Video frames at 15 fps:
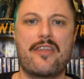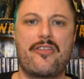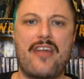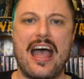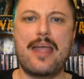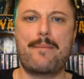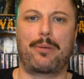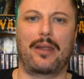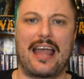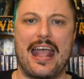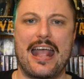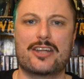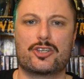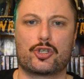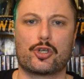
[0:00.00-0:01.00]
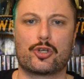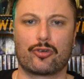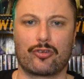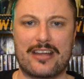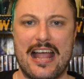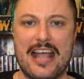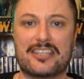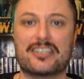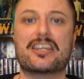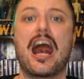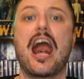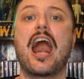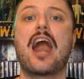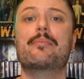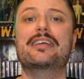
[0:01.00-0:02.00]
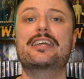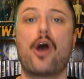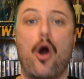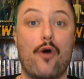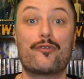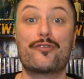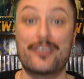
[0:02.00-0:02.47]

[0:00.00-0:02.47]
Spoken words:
they plan to create an army of the